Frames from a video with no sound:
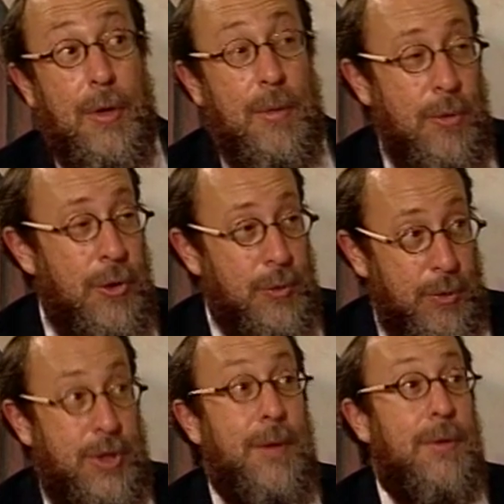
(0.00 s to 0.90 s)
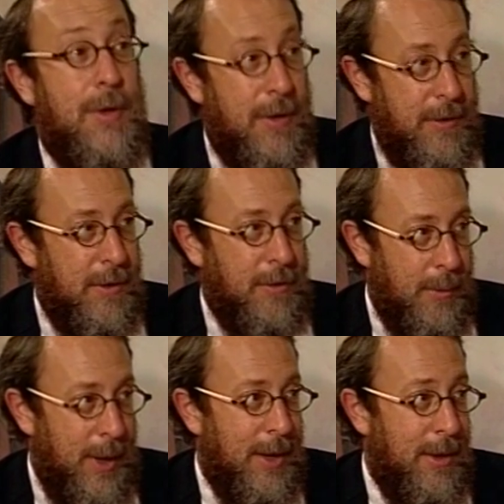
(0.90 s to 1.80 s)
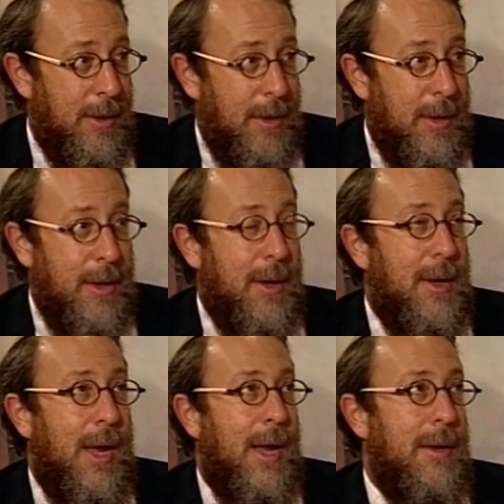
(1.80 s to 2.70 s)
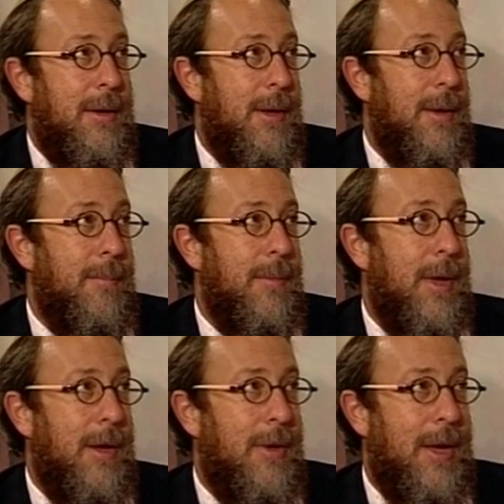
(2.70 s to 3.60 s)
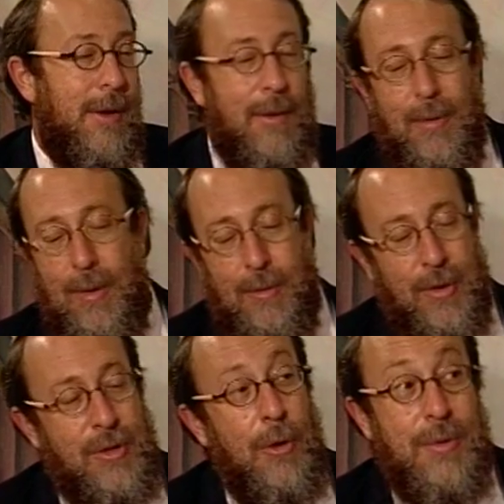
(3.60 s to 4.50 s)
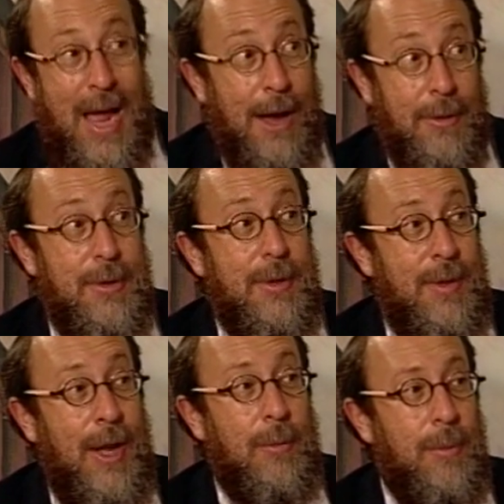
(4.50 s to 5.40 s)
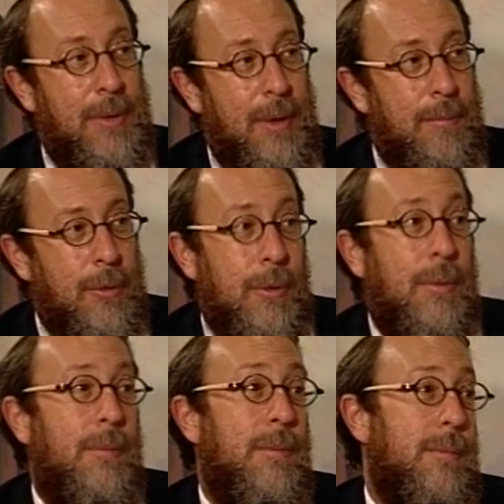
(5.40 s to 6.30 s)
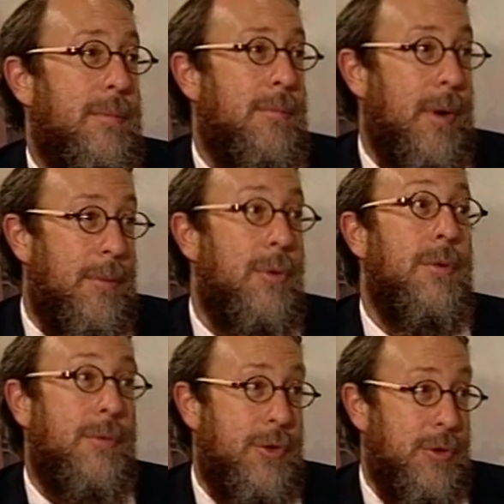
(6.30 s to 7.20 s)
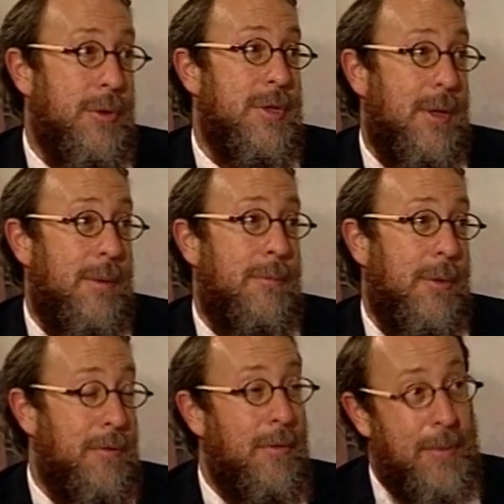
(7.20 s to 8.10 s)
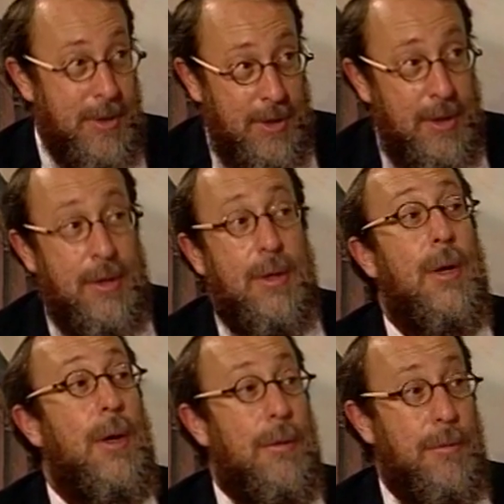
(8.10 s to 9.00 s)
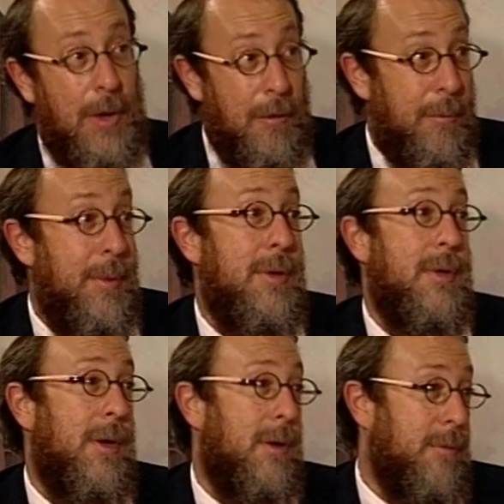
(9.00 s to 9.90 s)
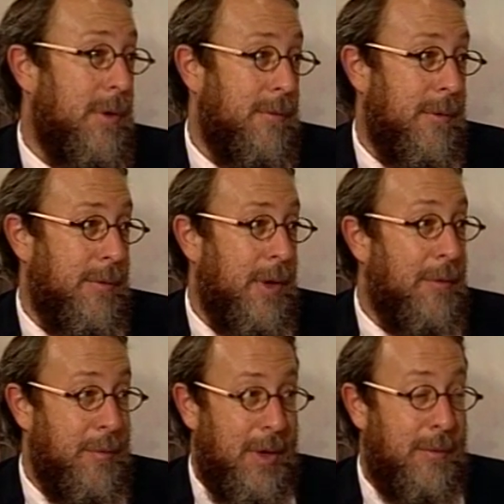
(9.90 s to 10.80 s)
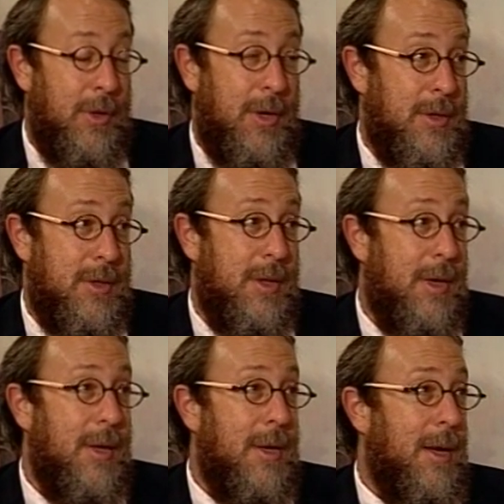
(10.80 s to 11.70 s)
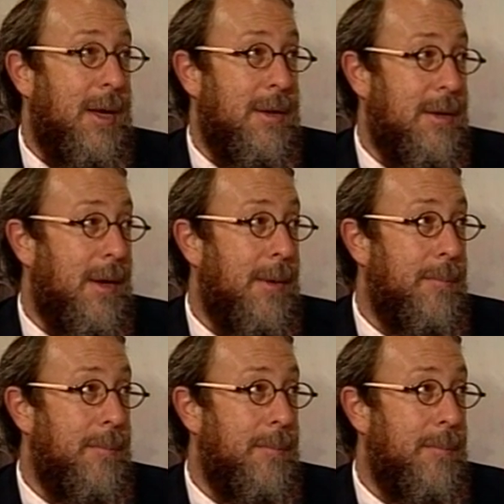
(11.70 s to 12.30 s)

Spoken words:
commuters will shift to the rail. And there's no doubt that it will be a boon for Jerusalem, both for business, for government, for governance, and